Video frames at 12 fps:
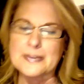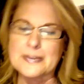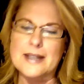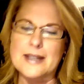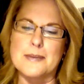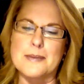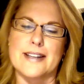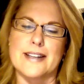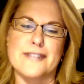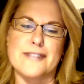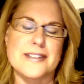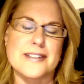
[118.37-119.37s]
But I
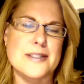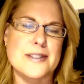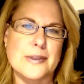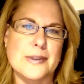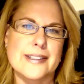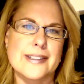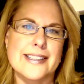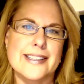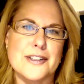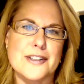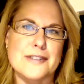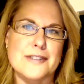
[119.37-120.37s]
found some really,
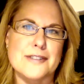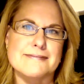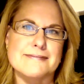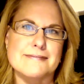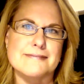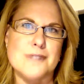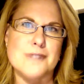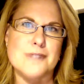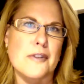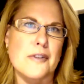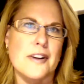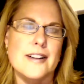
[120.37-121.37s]

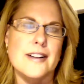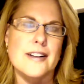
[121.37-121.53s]
overall, as